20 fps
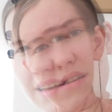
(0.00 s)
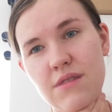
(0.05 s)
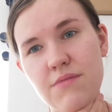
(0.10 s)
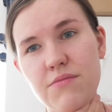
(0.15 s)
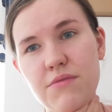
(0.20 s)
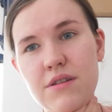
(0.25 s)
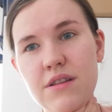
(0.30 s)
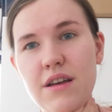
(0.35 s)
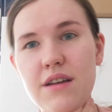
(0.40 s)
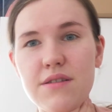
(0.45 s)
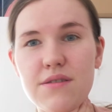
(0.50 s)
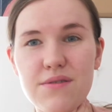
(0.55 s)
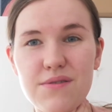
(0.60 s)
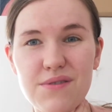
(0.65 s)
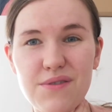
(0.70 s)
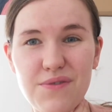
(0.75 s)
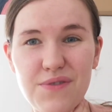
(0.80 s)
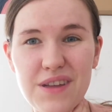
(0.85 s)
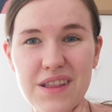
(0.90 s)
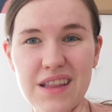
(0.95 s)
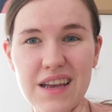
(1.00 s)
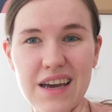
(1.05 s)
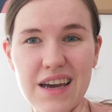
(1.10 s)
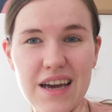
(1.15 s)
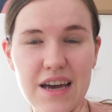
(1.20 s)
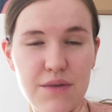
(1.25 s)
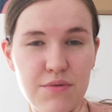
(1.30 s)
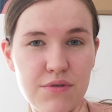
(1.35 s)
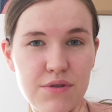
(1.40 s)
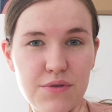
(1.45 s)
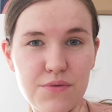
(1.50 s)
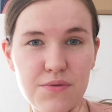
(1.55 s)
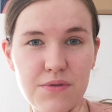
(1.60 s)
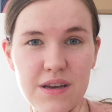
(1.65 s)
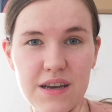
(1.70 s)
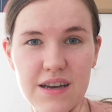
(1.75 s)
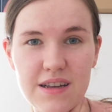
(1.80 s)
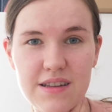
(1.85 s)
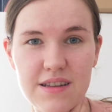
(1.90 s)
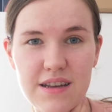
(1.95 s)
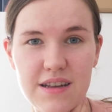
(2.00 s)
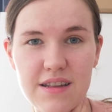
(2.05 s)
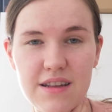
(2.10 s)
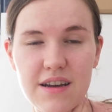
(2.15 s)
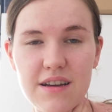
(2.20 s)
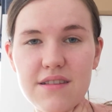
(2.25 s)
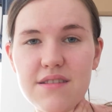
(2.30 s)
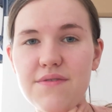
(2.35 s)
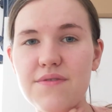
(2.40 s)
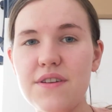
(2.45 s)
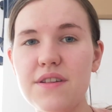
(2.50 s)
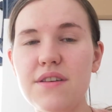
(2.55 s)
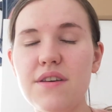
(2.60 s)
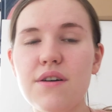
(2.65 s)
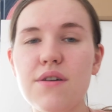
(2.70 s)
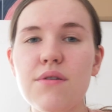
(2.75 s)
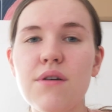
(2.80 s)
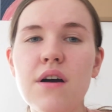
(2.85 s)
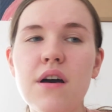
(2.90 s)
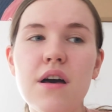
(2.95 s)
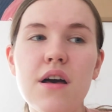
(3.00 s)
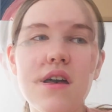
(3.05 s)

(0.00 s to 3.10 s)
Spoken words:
when I don't feel like I would create a nice video.